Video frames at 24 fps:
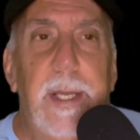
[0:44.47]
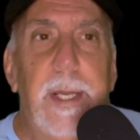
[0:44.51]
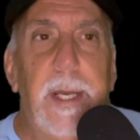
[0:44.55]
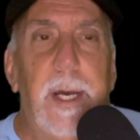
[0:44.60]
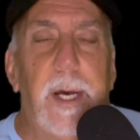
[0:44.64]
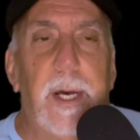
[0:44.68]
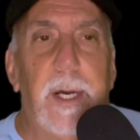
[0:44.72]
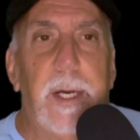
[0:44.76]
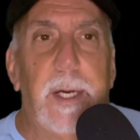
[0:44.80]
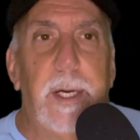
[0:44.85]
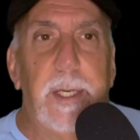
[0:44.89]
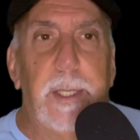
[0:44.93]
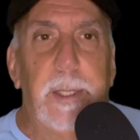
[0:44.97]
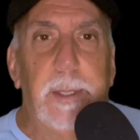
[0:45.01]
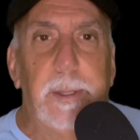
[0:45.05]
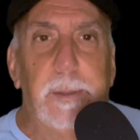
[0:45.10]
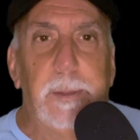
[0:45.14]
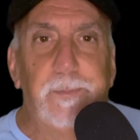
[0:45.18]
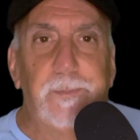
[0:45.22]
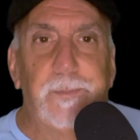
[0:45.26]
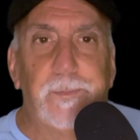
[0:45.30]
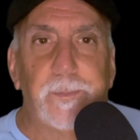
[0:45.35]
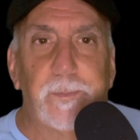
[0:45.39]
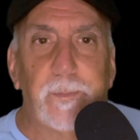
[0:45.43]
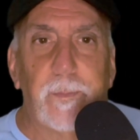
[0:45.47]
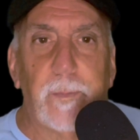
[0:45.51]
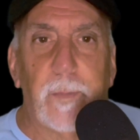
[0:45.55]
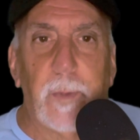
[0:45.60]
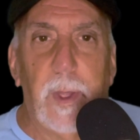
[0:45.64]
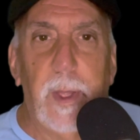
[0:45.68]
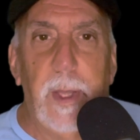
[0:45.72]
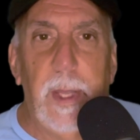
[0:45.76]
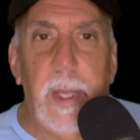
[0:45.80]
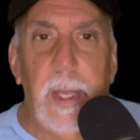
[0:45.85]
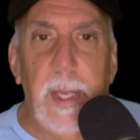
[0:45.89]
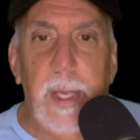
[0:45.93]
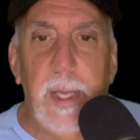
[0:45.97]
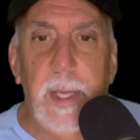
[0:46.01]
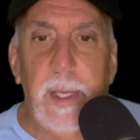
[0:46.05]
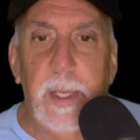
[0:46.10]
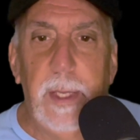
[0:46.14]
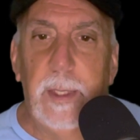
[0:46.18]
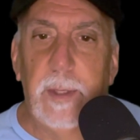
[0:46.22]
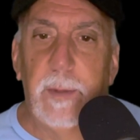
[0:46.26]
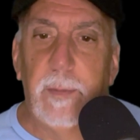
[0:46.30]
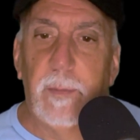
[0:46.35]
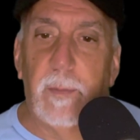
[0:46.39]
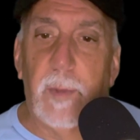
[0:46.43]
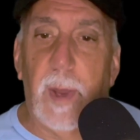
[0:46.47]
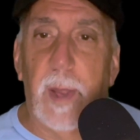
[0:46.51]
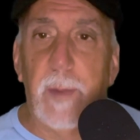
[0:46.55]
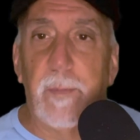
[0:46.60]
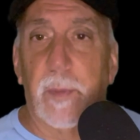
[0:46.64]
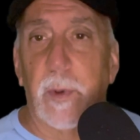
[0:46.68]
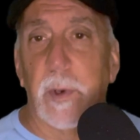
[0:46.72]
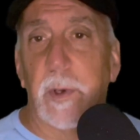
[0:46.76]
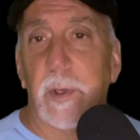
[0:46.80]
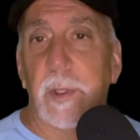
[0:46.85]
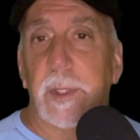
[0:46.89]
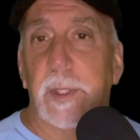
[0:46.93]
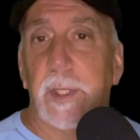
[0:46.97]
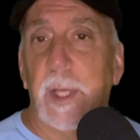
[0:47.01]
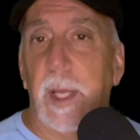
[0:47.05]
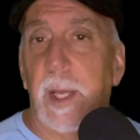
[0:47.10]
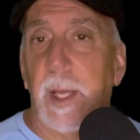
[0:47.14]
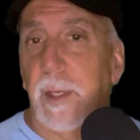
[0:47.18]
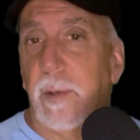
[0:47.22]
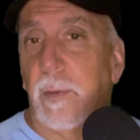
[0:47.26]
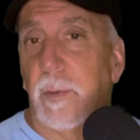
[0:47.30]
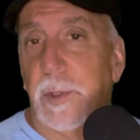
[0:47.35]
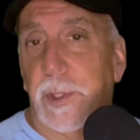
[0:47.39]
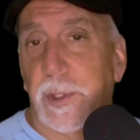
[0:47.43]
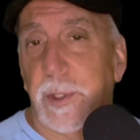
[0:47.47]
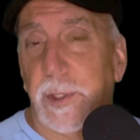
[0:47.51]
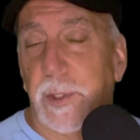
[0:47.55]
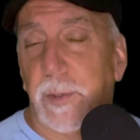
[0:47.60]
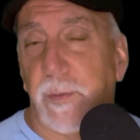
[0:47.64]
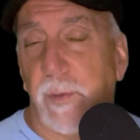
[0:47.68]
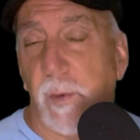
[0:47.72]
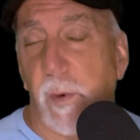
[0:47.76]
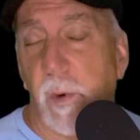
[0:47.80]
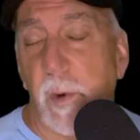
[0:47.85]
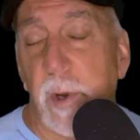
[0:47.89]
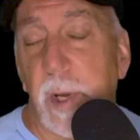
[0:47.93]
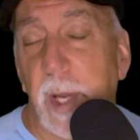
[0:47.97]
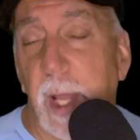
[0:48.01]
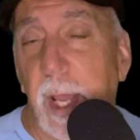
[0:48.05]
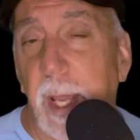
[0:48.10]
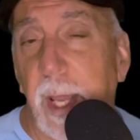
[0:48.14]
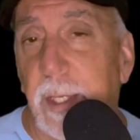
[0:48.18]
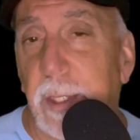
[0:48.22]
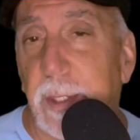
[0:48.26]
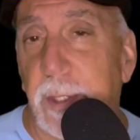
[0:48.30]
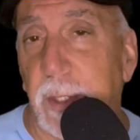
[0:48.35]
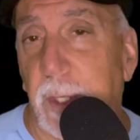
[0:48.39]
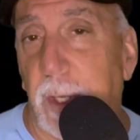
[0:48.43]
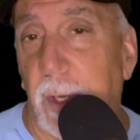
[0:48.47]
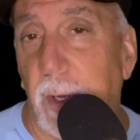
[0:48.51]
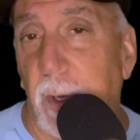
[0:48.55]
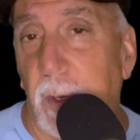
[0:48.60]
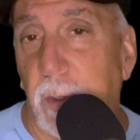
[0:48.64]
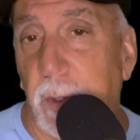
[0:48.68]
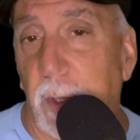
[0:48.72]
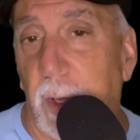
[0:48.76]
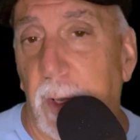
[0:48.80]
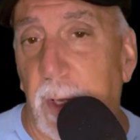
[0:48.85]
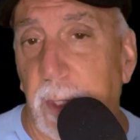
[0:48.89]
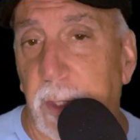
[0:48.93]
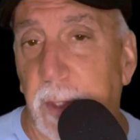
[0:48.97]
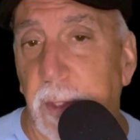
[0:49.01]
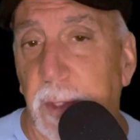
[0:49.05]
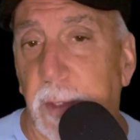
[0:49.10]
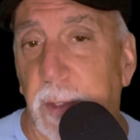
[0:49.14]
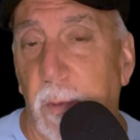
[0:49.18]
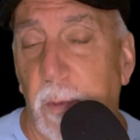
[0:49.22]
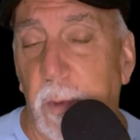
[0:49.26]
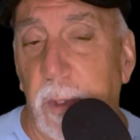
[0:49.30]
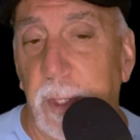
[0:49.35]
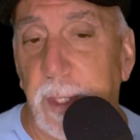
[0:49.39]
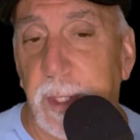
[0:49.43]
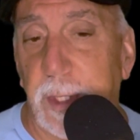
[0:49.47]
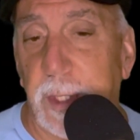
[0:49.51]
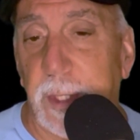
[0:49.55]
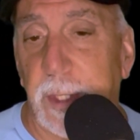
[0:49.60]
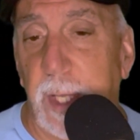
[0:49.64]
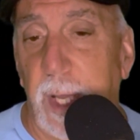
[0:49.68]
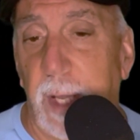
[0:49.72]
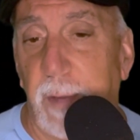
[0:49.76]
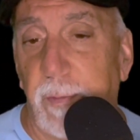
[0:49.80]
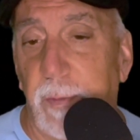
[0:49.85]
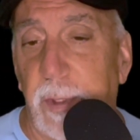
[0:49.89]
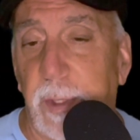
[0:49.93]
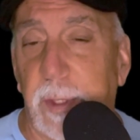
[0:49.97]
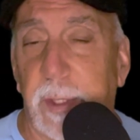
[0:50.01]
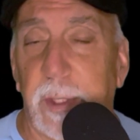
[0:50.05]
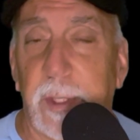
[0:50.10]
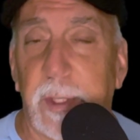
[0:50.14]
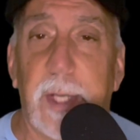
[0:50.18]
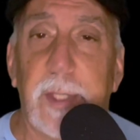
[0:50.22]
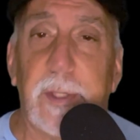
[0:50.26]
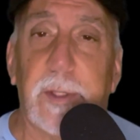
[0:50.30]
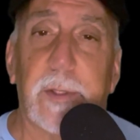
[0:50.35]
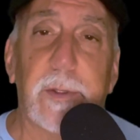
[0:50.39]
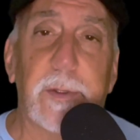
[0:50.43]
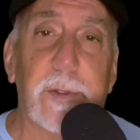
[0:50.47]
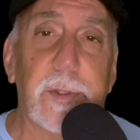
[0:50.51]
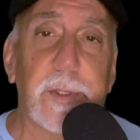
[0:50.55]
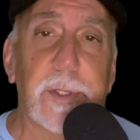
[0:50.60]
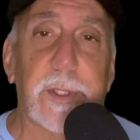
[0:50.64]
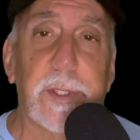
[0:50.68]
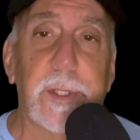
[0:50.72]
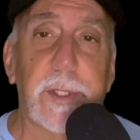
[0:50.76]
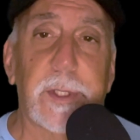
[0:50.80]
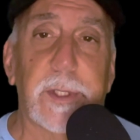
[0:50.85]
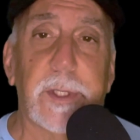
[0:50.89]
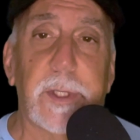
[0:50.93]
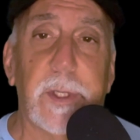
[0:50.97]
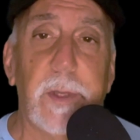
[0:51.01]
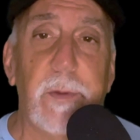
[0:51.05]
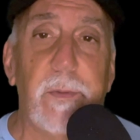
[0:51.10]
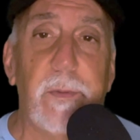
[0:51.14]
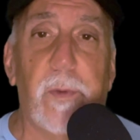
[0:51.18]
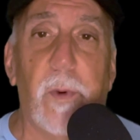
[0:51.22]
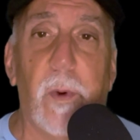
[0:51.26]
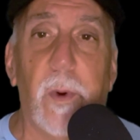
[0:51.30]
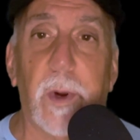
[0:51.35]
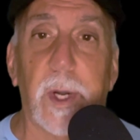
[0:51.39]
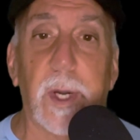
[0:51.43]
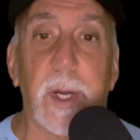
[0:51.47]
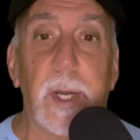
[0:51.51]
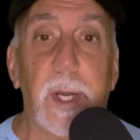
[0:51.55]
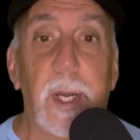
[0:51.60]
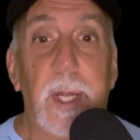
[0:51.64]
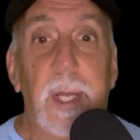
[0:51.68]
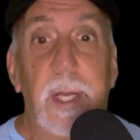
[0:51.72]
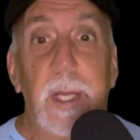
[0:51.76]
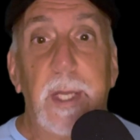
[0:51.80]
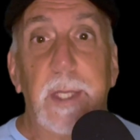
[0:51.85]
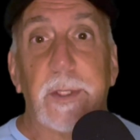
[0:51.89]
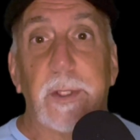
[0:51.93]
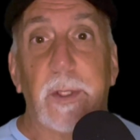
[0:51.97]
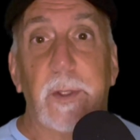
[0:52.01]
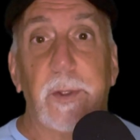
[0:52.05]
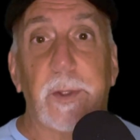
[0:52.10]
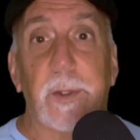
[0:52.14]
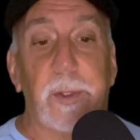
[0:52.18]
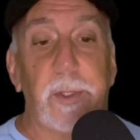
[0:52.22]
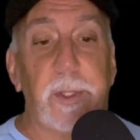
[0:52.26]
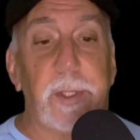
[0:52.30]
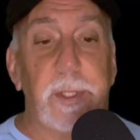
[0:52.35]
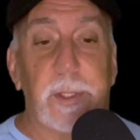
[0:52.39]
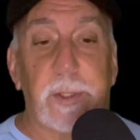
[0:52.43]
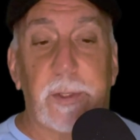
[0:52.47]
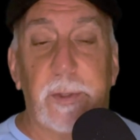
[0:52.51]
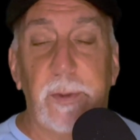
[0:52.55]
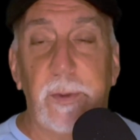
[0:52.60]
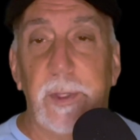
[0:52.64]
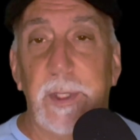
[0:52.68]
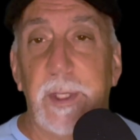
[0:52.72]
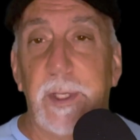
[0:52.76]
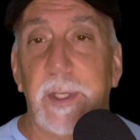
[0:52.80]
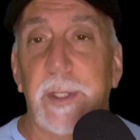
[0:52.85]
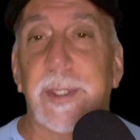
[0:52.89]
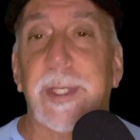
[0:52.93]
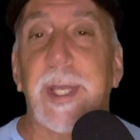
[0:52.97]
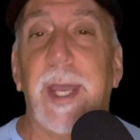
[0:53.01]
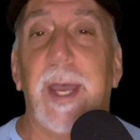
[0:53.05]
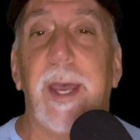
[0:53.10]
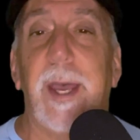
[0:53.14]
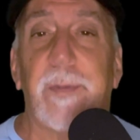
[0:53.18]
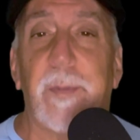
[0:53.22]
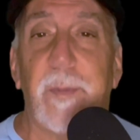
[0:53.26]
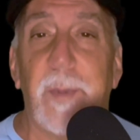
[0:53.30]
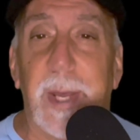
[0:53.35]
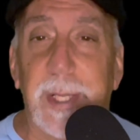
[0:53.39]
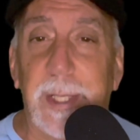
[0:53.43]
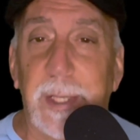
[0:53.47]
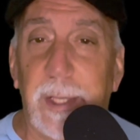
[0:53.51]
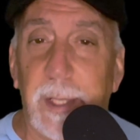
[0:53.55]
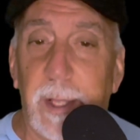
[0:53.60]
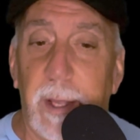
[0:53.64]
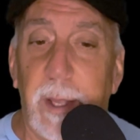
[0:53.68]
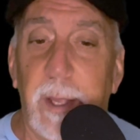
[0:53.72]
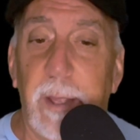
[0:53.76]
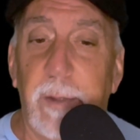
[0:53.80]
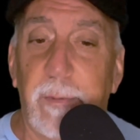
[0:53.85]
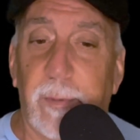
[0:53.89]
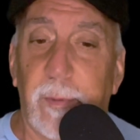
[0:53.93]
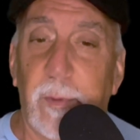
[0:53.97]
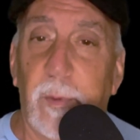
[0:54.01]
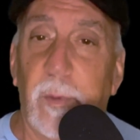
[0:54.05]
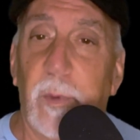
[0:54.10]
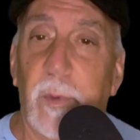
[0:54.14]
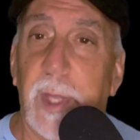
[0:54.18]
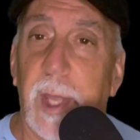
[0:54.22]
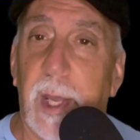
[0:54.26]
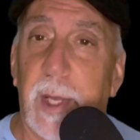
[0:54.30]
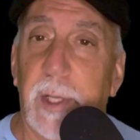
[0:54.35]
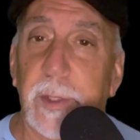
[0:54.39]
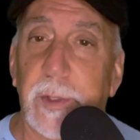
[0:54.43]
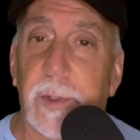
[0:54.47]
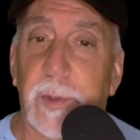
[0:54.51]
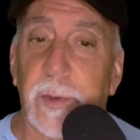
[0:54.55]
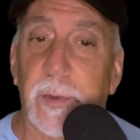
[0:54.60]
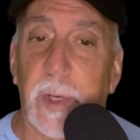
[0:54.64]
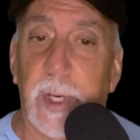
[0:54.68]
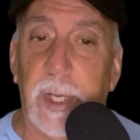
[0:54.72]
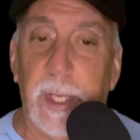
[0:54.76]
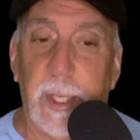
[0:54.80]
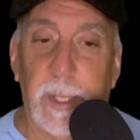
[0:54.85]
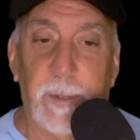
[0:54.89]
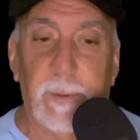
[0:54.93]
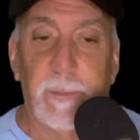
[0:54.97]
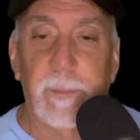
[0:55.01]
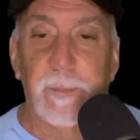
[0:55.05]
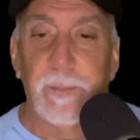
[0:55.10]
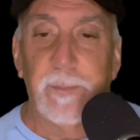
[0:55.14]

And my birthday was just 4 days ago, August 27th, and I turned 64. So 32 years, half my life without a drink.